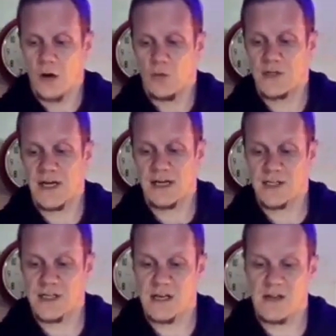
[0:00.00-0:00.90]
would tell
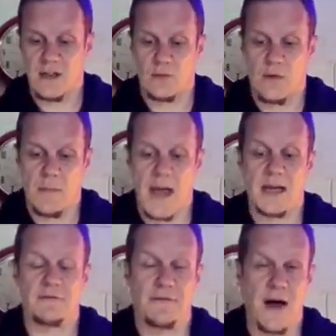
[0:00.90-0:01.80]
us then that the
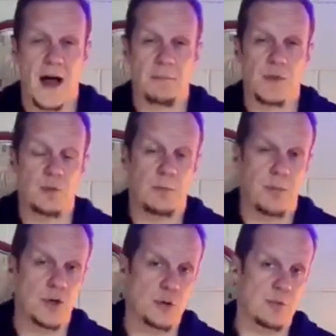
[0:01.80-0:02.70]
remaining farms would
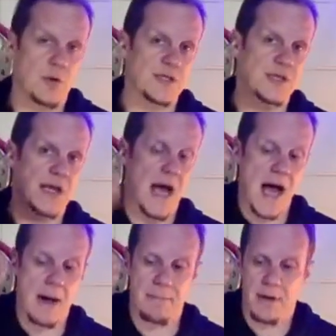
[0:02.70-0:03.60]
push prices
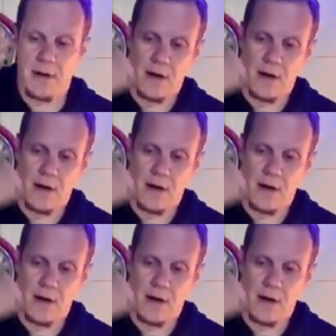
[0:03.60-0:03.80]
up